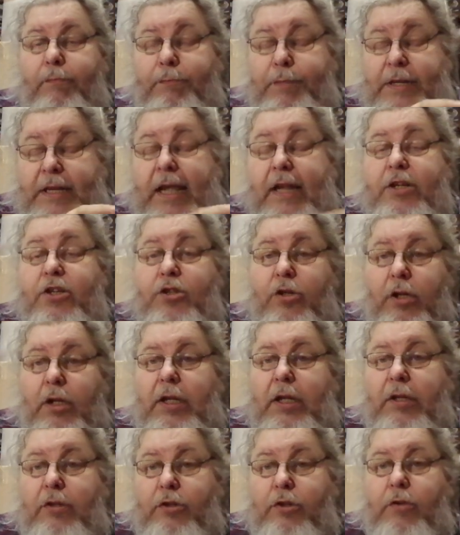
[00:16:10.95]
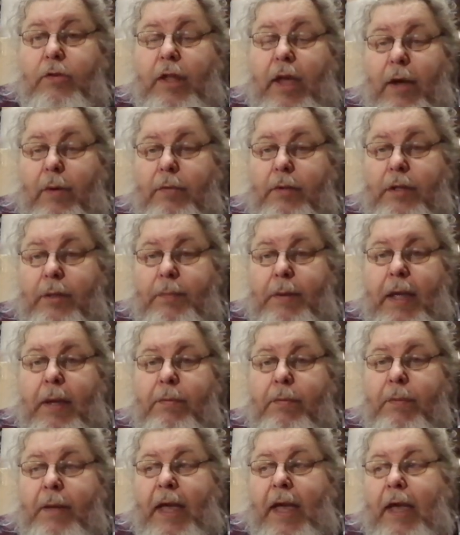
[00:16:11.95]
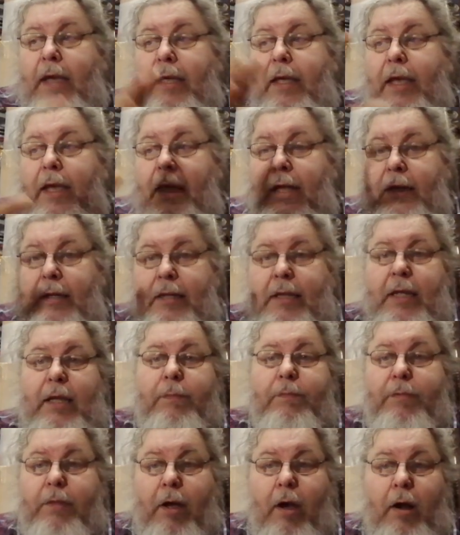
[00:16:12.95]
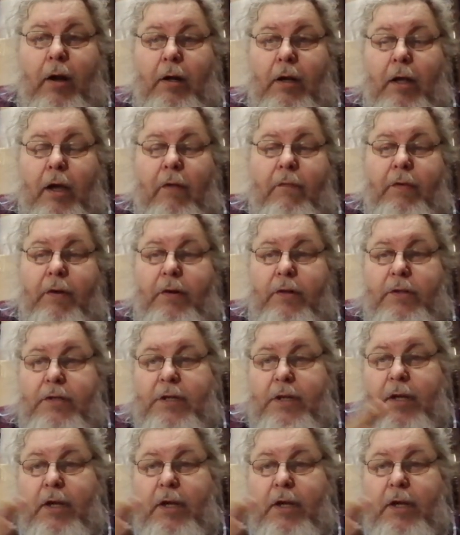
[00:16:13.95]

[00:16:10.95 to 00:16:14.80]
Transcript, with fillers: potentially do that with the paperback and keep the hardcovers,